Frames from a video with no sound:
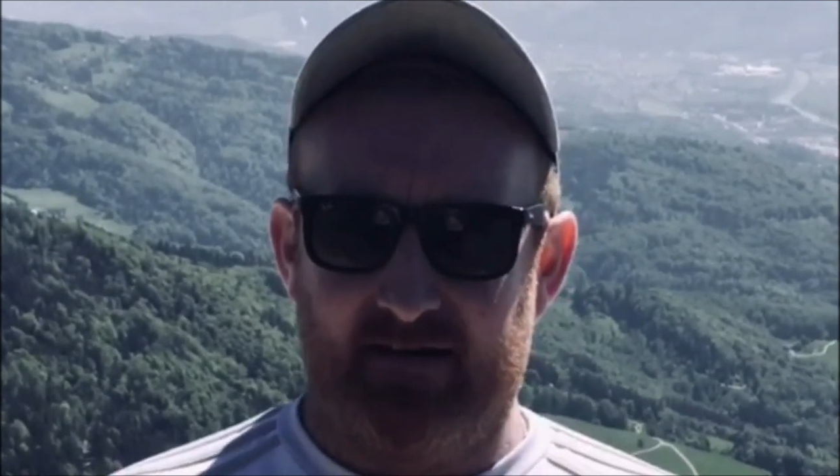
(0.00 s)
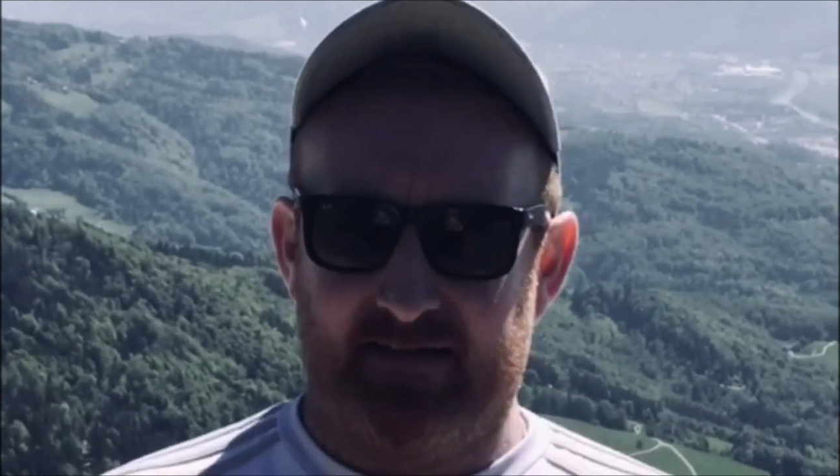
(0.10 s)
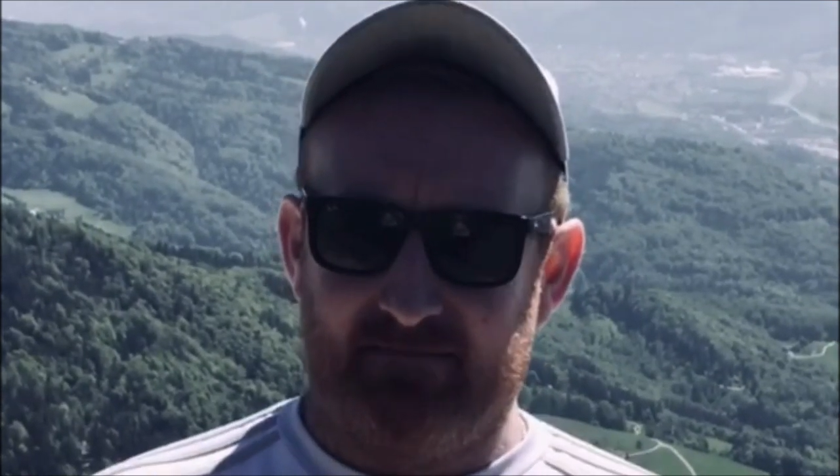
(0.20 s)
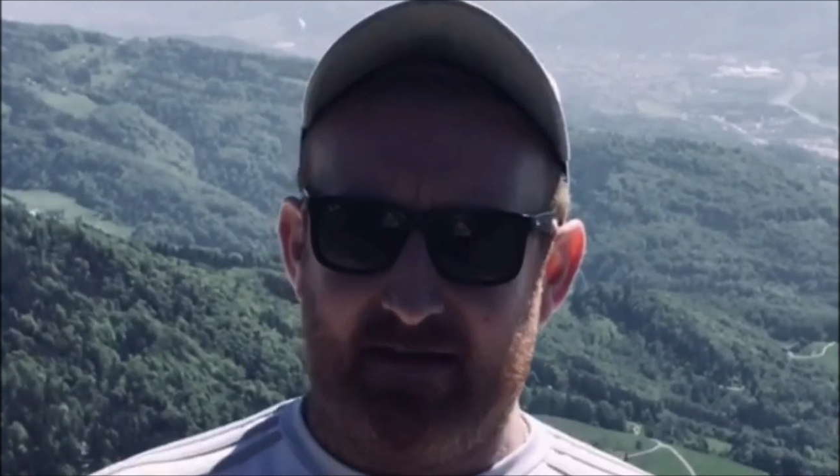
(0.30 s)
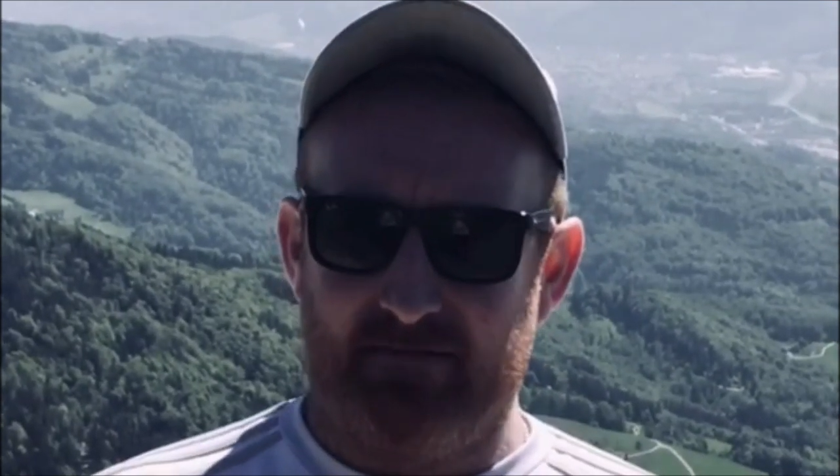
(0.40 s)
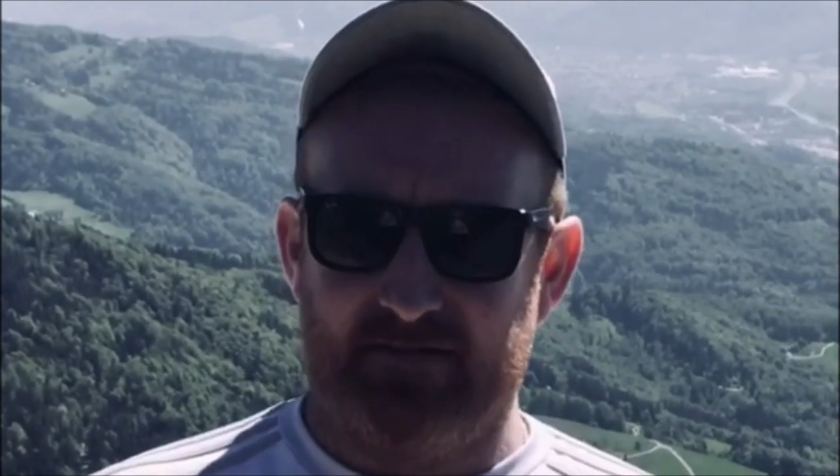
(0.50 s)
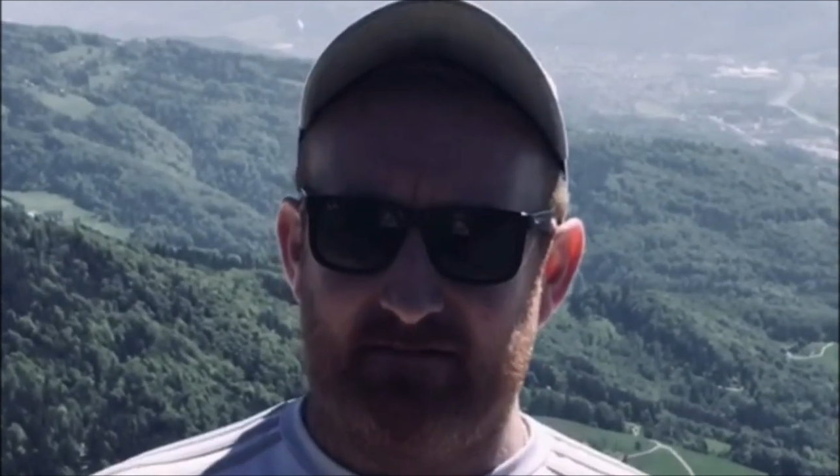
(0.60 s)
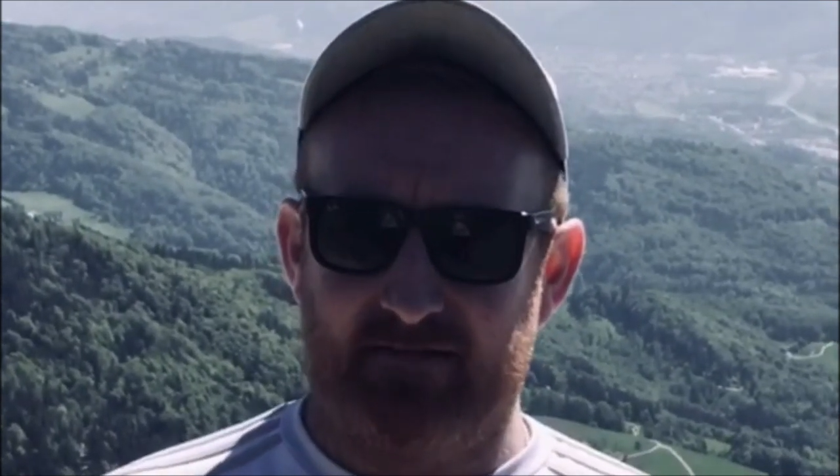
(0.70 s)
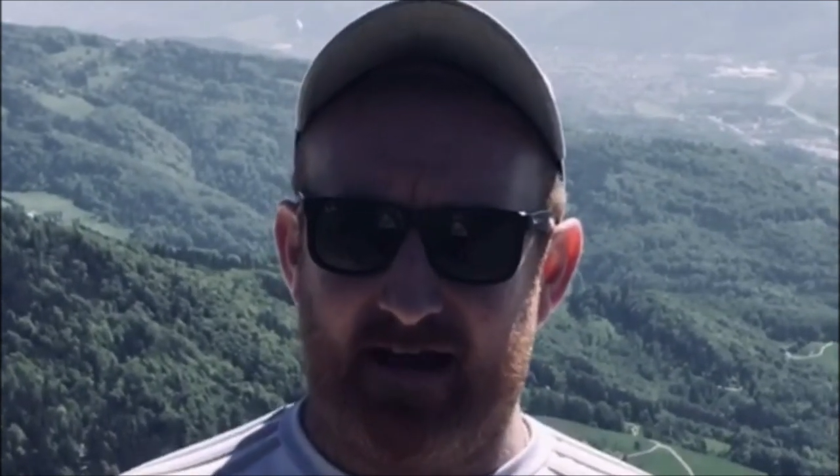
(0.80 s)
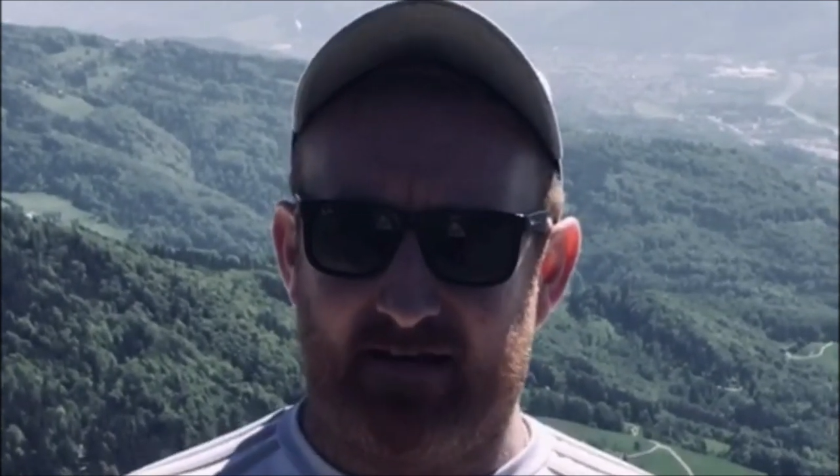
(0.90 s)
I said, why would you
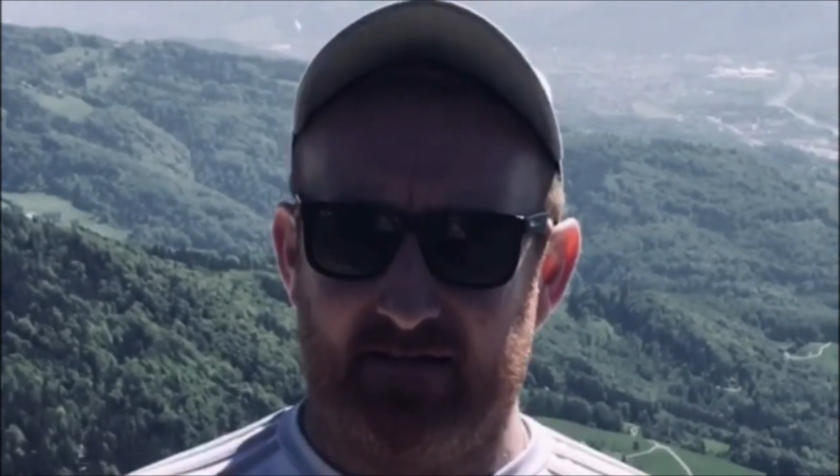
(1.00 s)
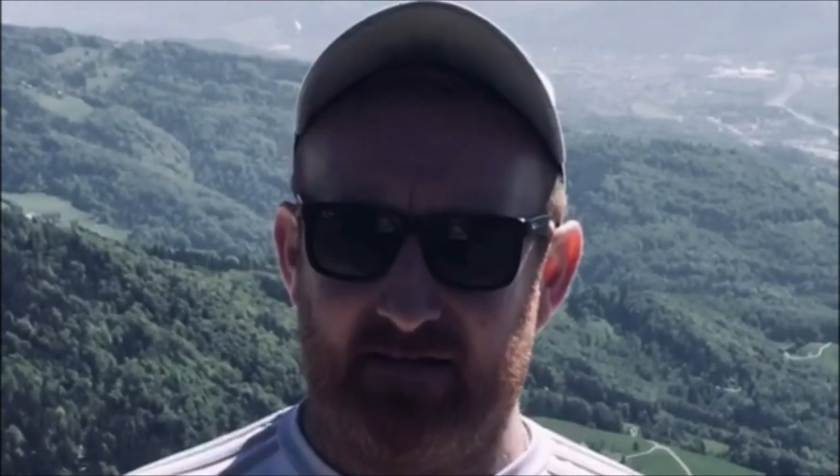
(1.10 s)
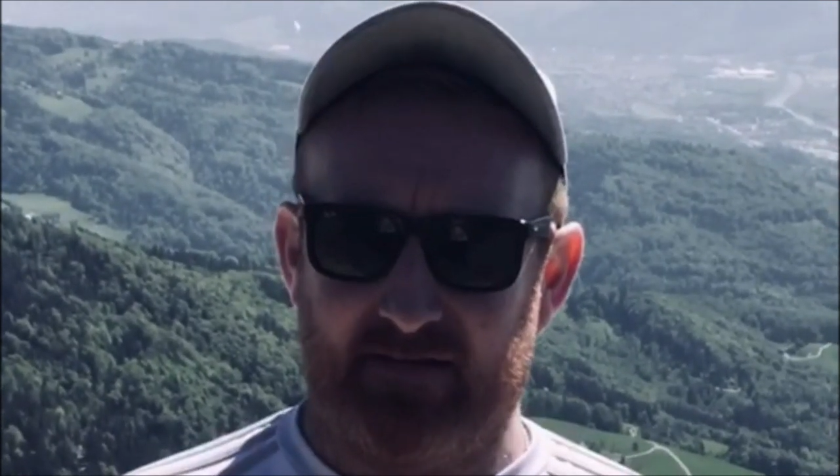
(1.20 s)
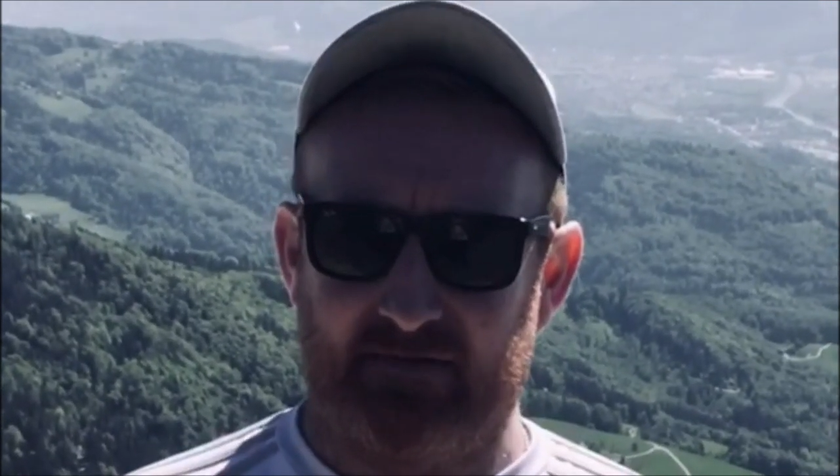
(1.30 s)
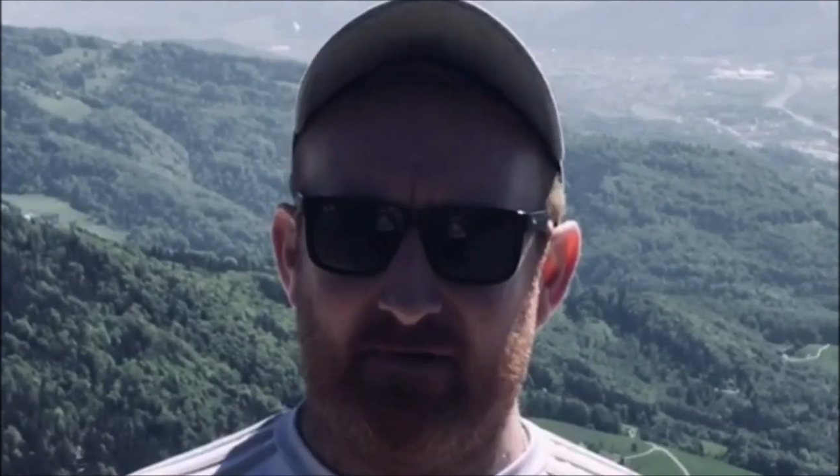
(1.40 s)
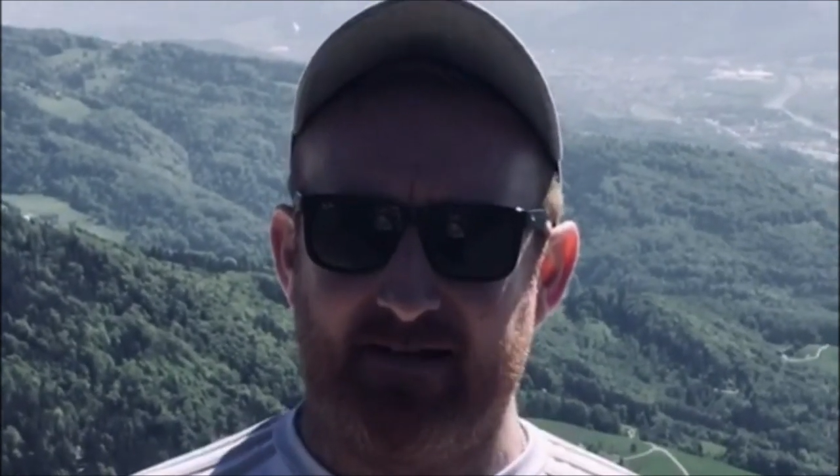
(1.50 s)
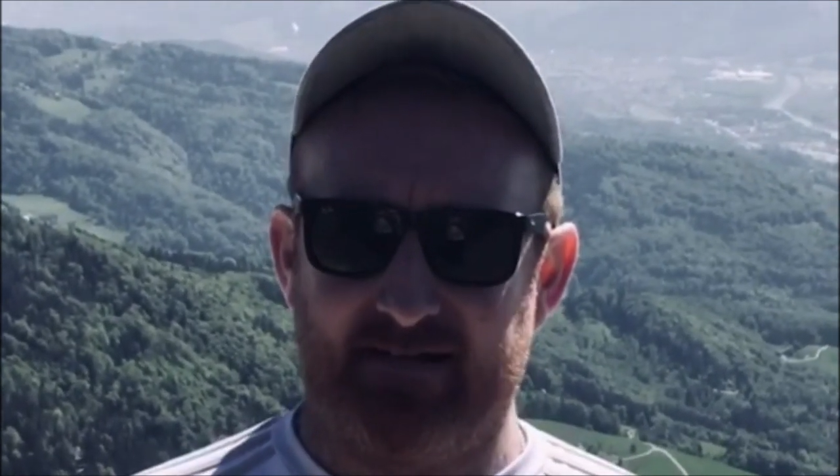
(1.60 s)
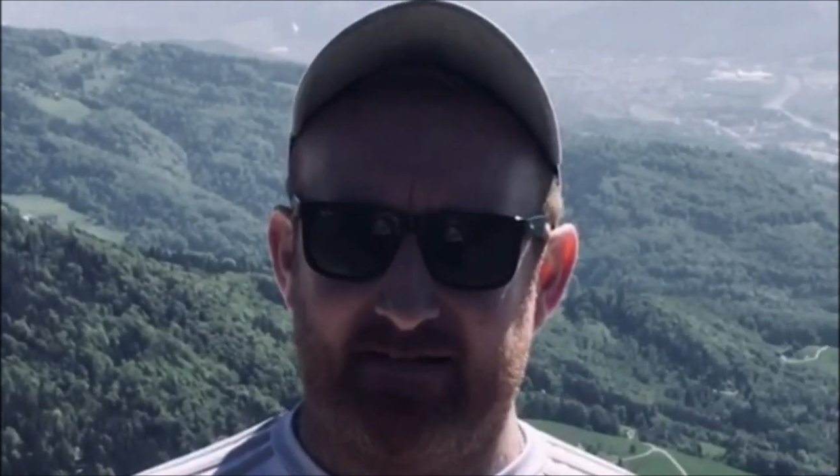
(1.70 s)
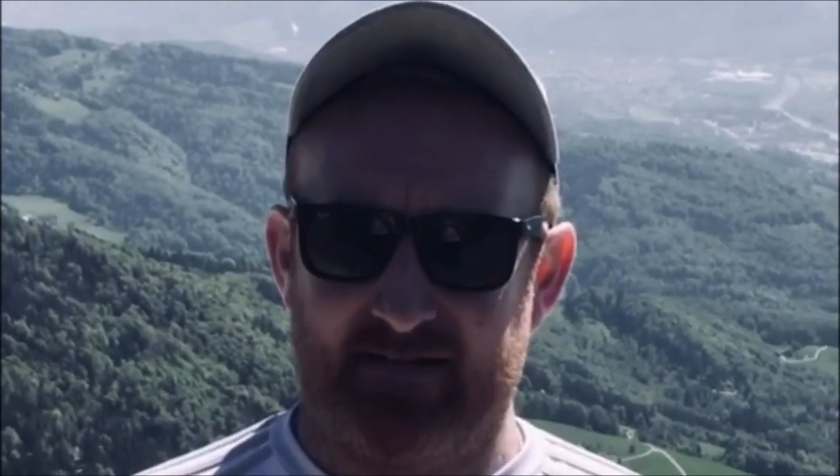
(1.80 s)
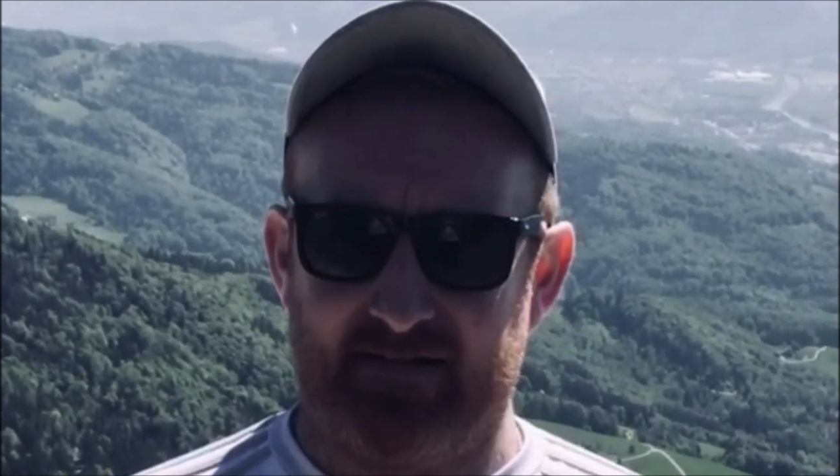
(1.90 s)
do that? He says,
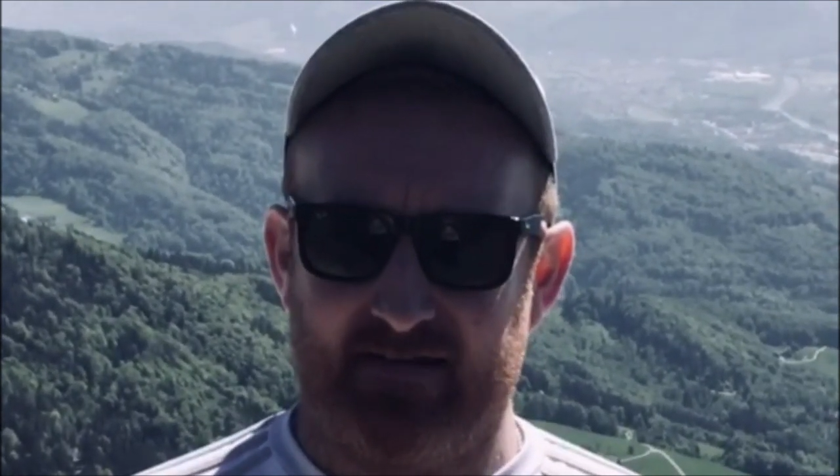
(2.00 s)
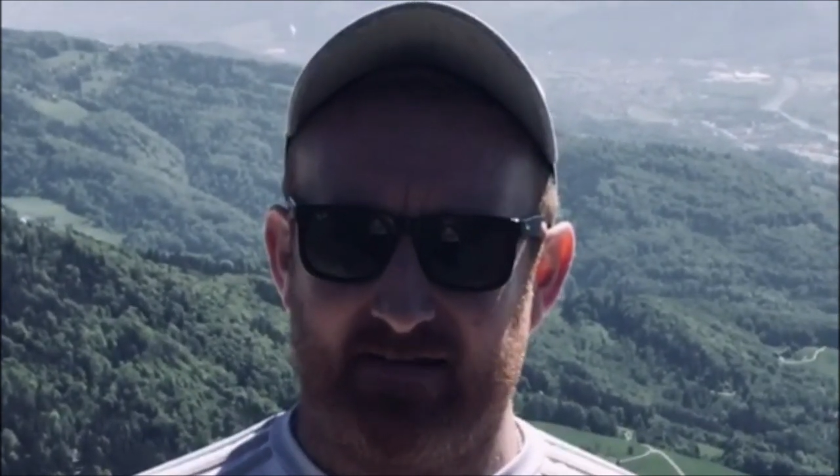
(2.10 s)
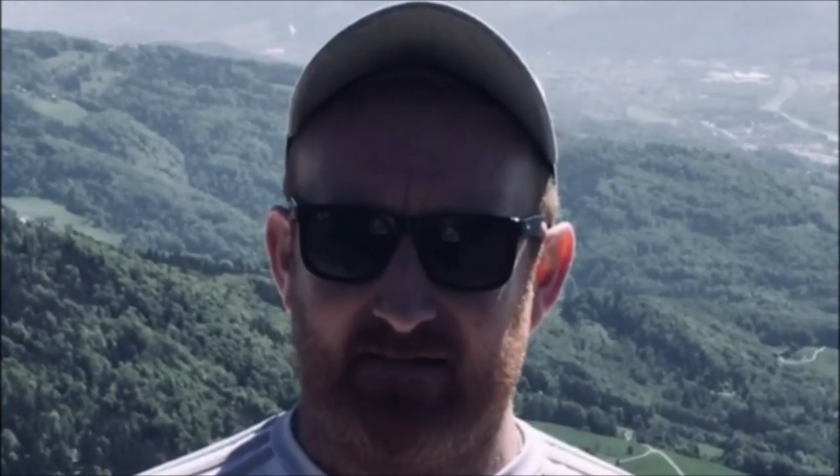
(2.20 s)
one condition.